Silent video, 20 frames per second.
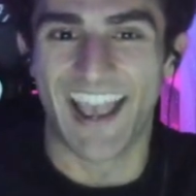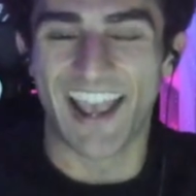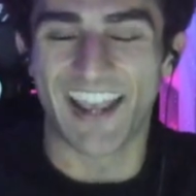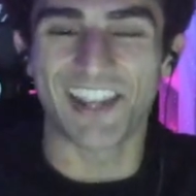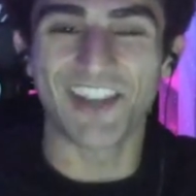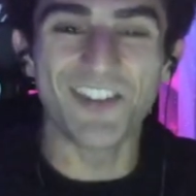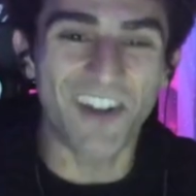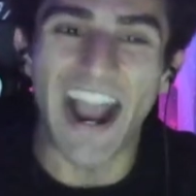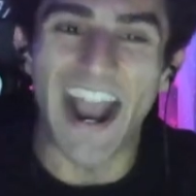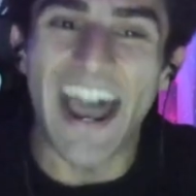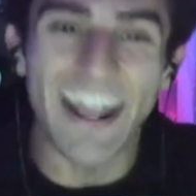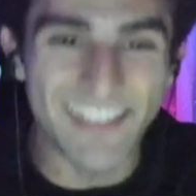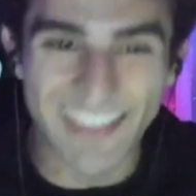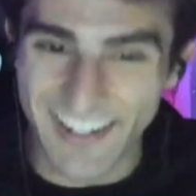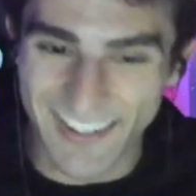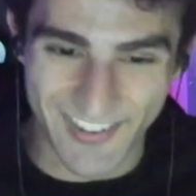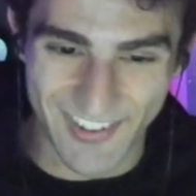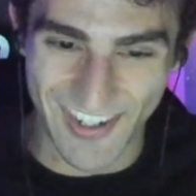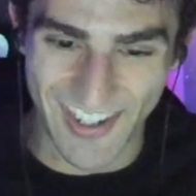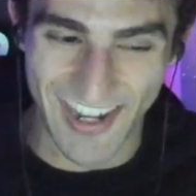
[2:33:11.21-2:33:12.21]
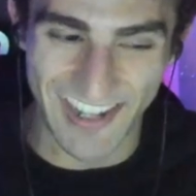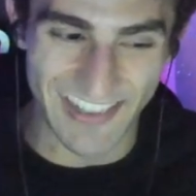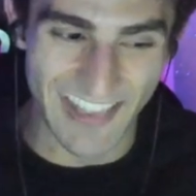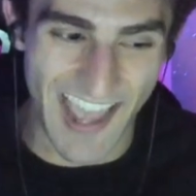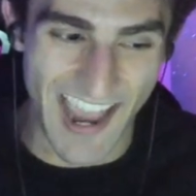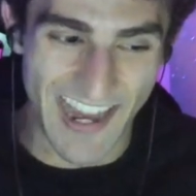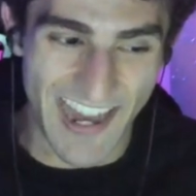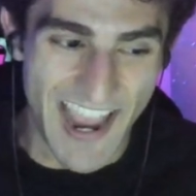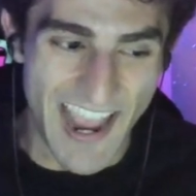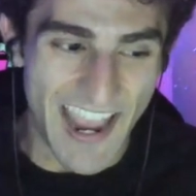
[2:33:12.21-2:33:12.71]
You got this shit.
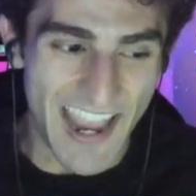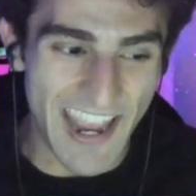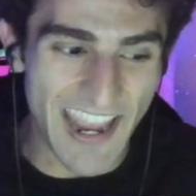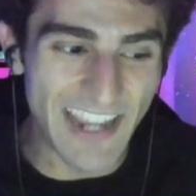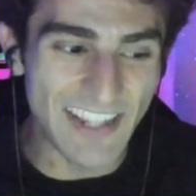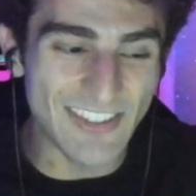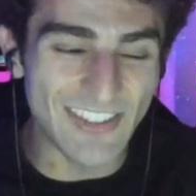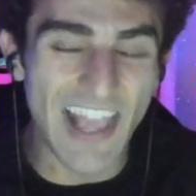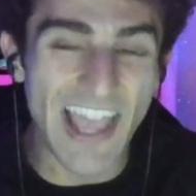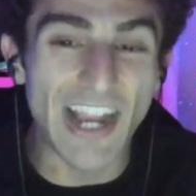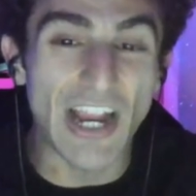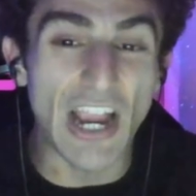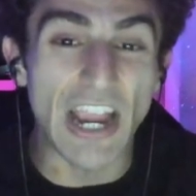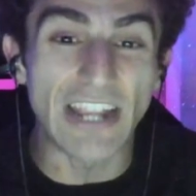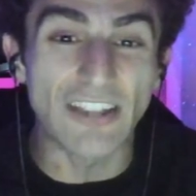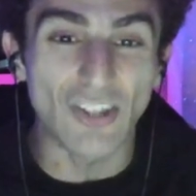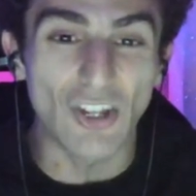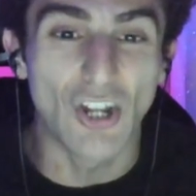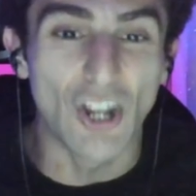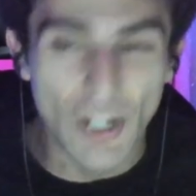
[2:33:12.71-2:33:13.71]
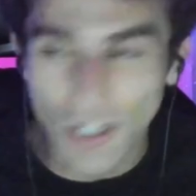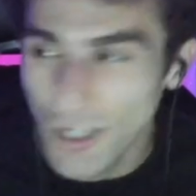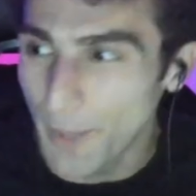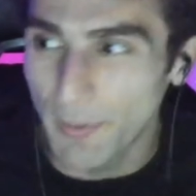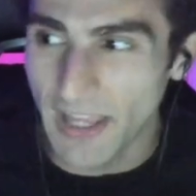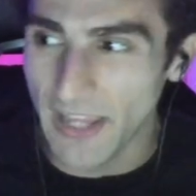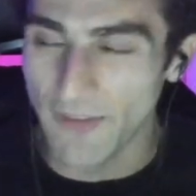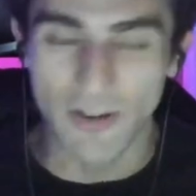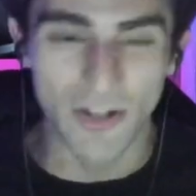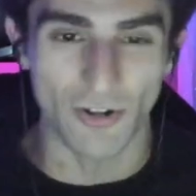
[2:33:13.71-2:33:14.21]
Like, it's like, it's good to
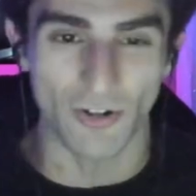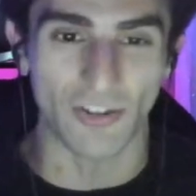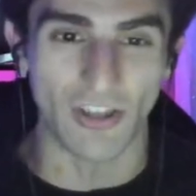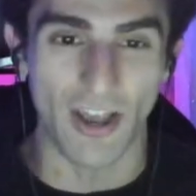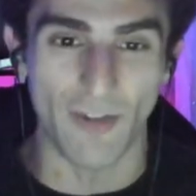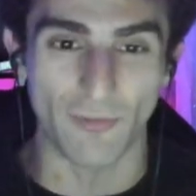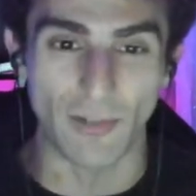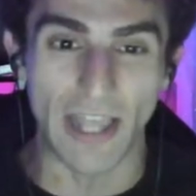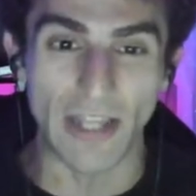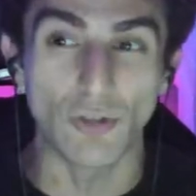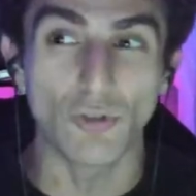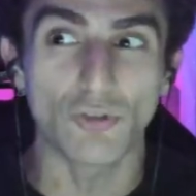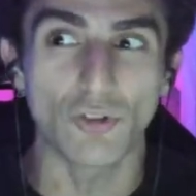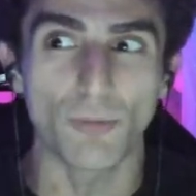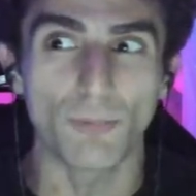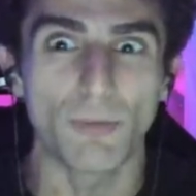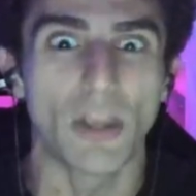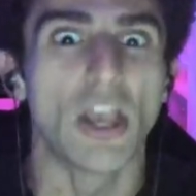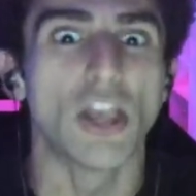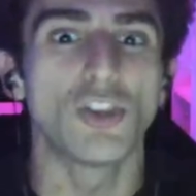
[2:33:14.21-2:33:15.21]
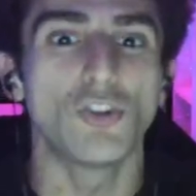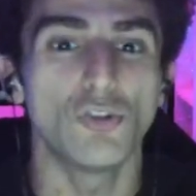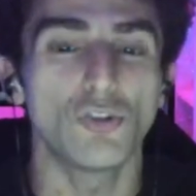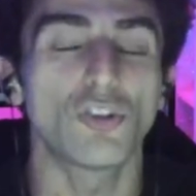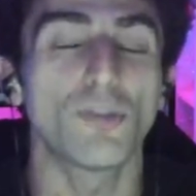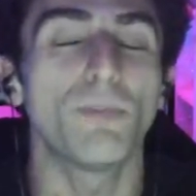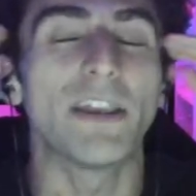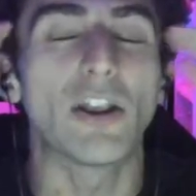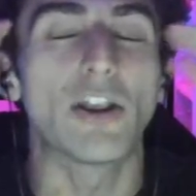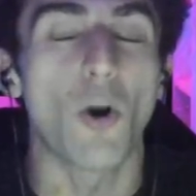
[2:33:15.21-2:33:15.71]
believe in yourself. Like, you should, you
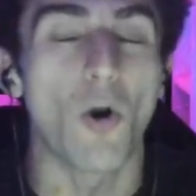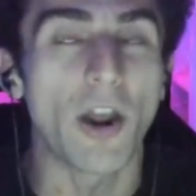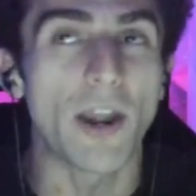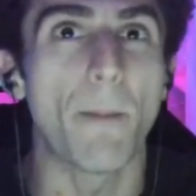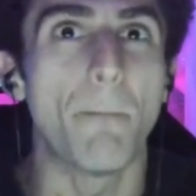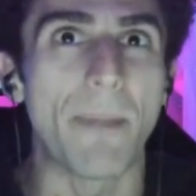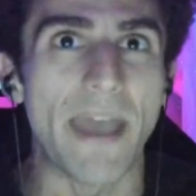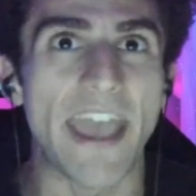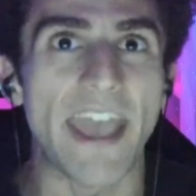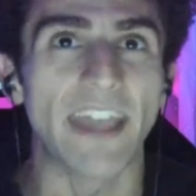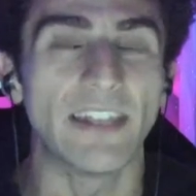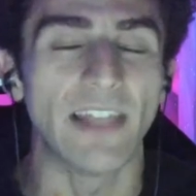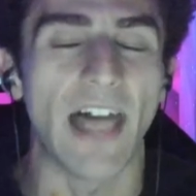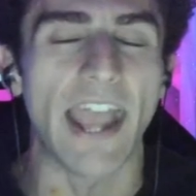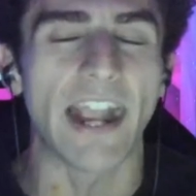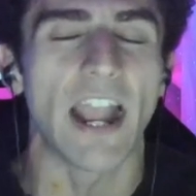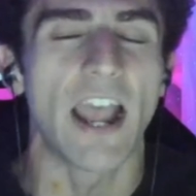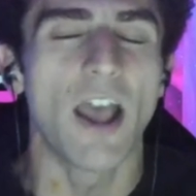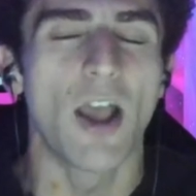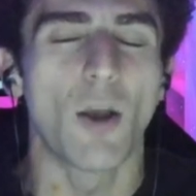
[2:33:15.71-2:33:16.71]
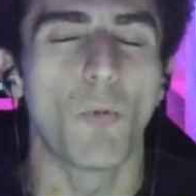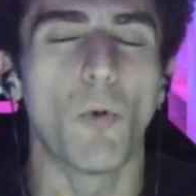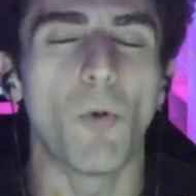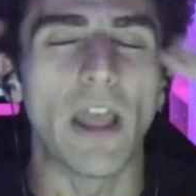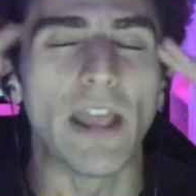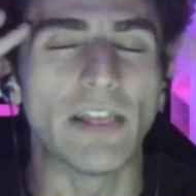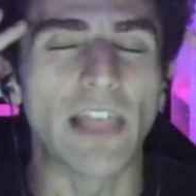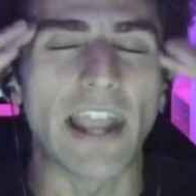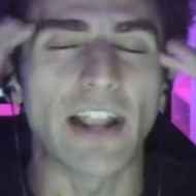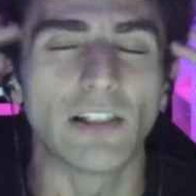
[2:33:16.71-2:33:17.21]
should be going to bed, like,
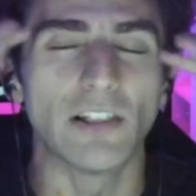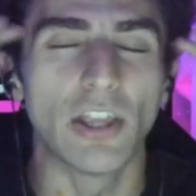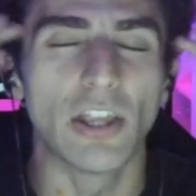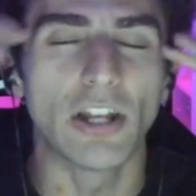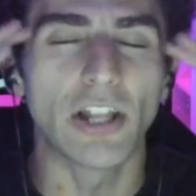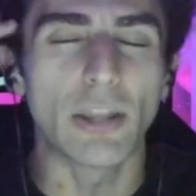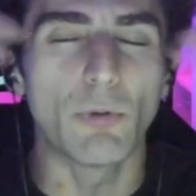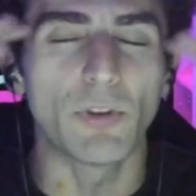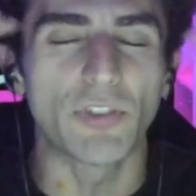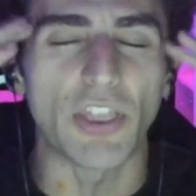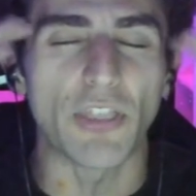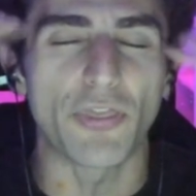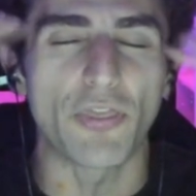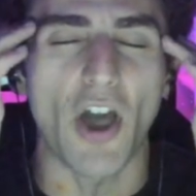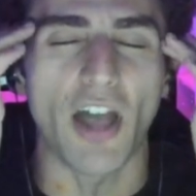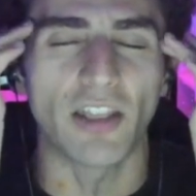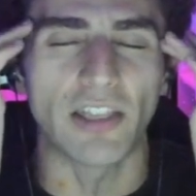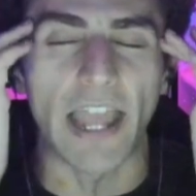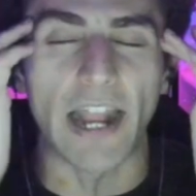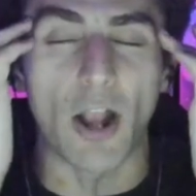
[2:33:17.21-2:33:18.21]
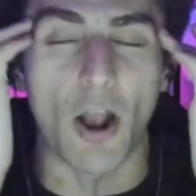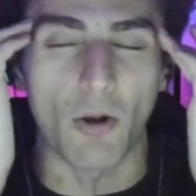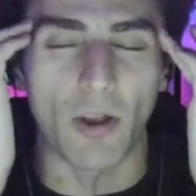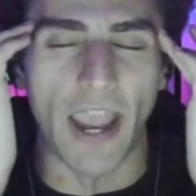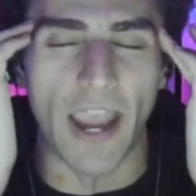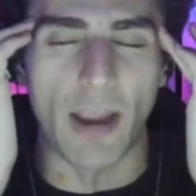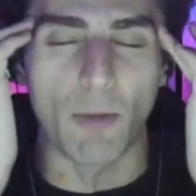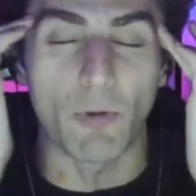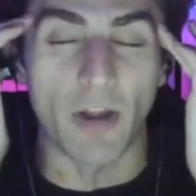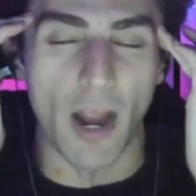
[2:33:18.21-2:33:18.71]
like literally with the thought, like,
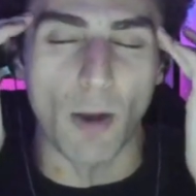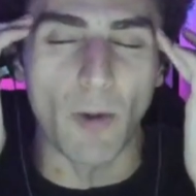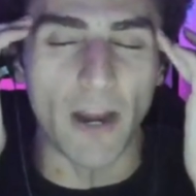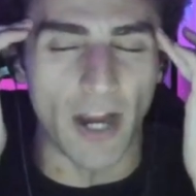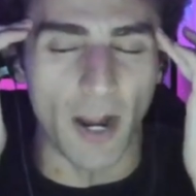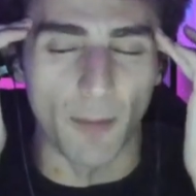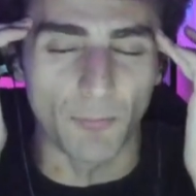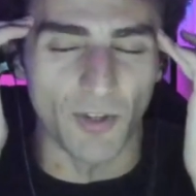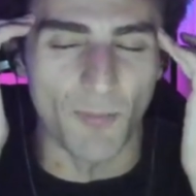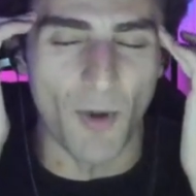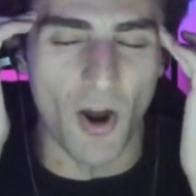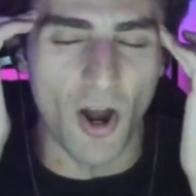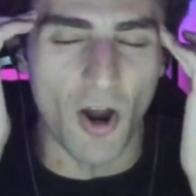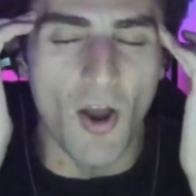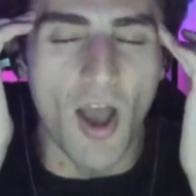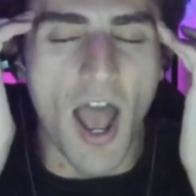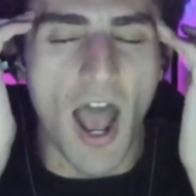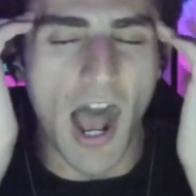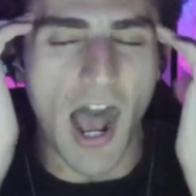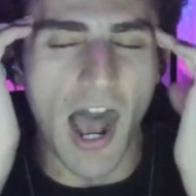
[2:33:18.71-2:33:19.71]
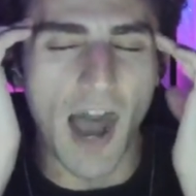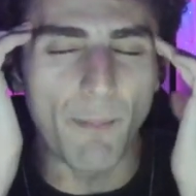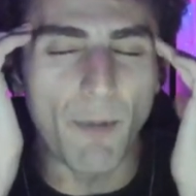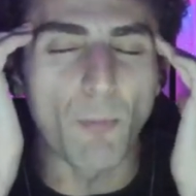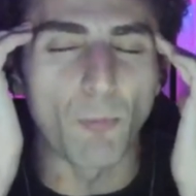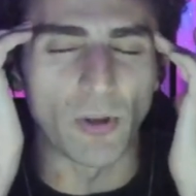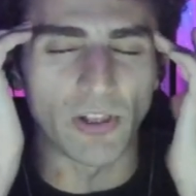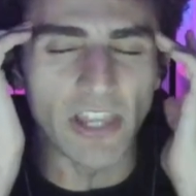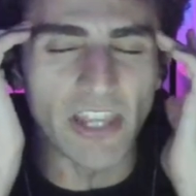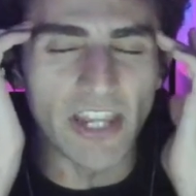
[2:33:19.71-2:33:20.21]
okay, when I wake up tomorrow, I'm
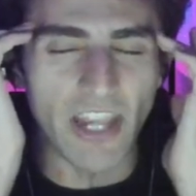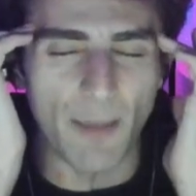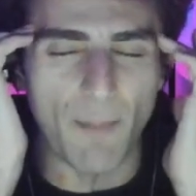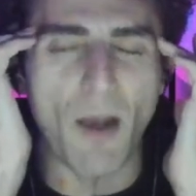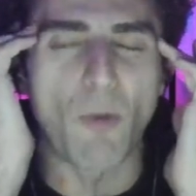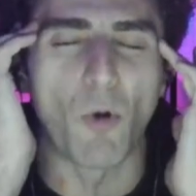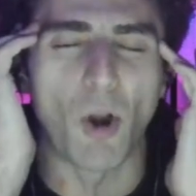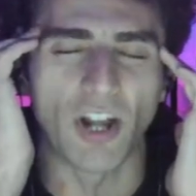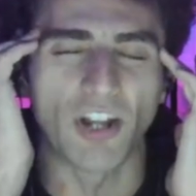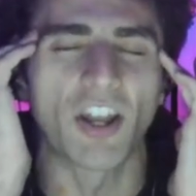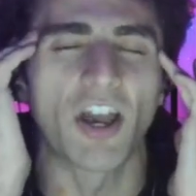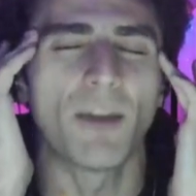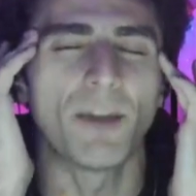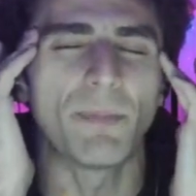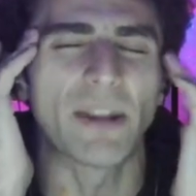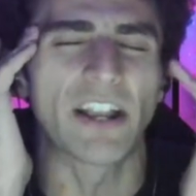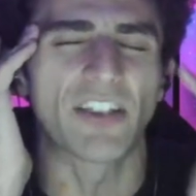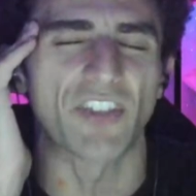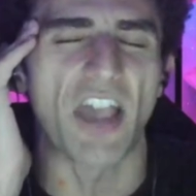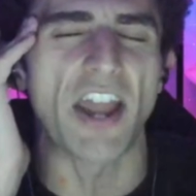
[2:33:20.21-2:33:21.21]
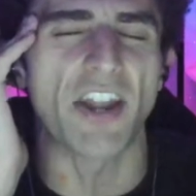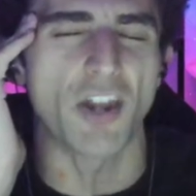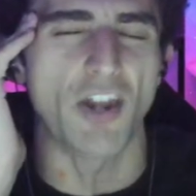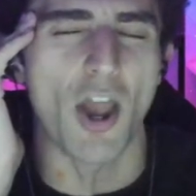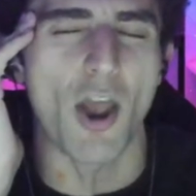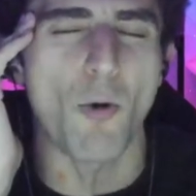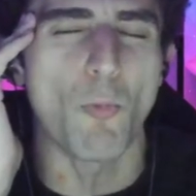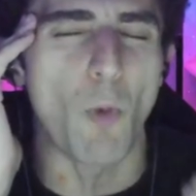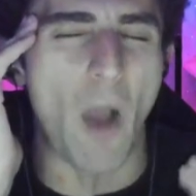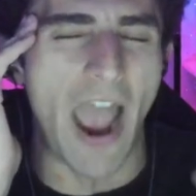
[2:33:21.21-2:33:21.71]
gonna really get my work done because I
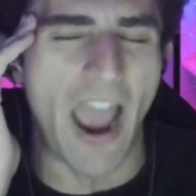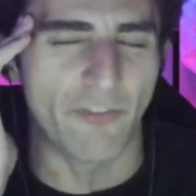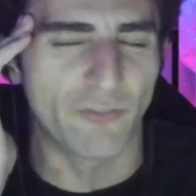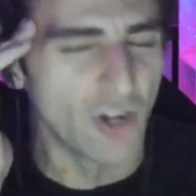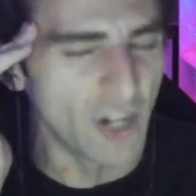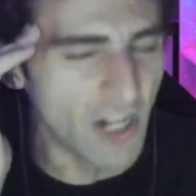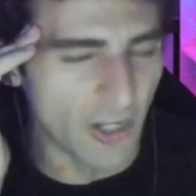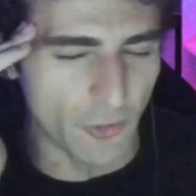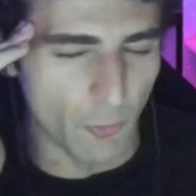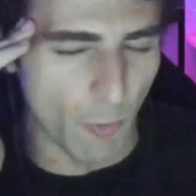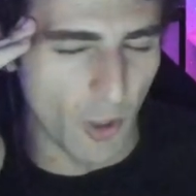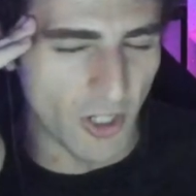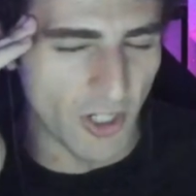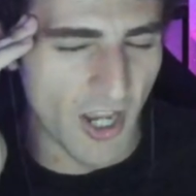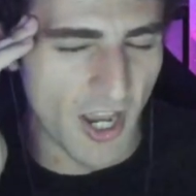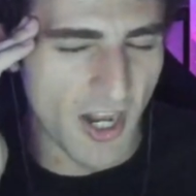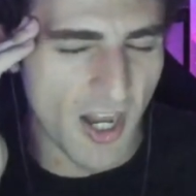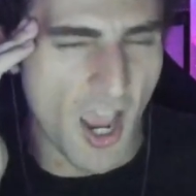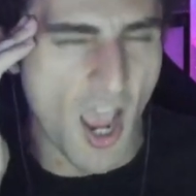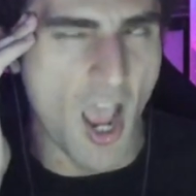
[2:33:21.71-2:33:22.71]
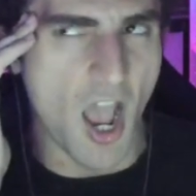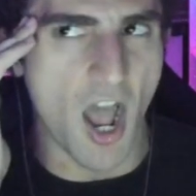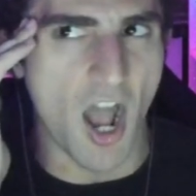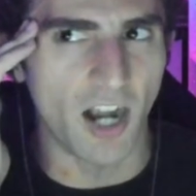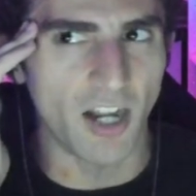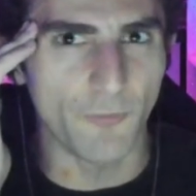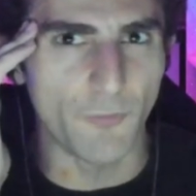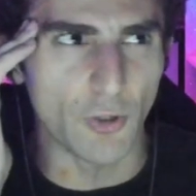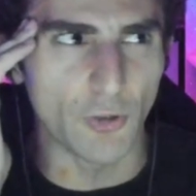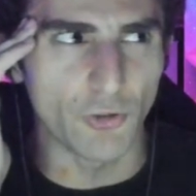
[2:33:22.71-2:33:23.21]
know after I get the work done, I'm
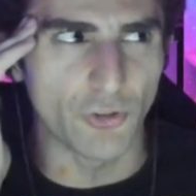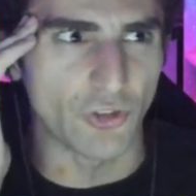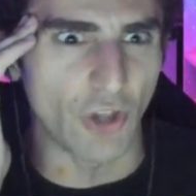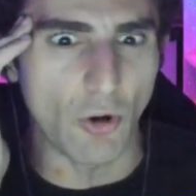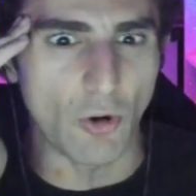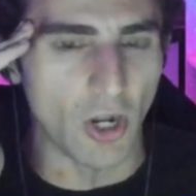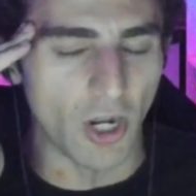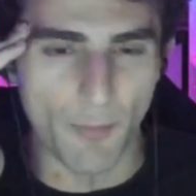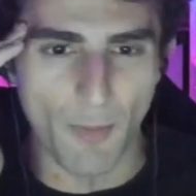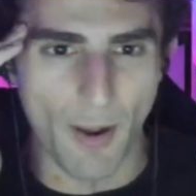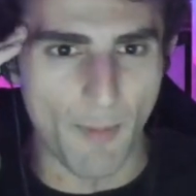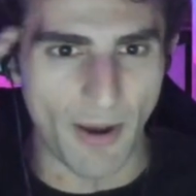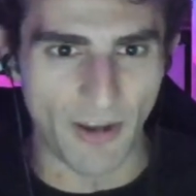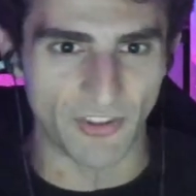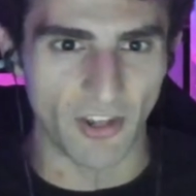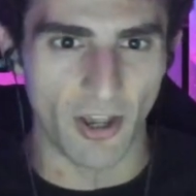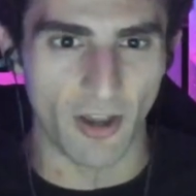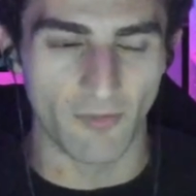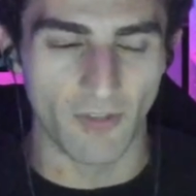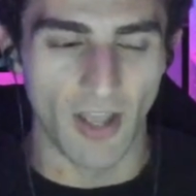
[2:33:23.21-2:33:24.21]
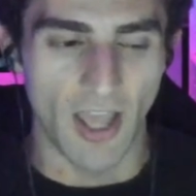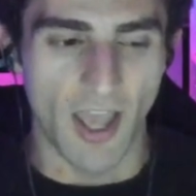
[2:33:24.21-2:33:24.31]
gonna feel so good about myself.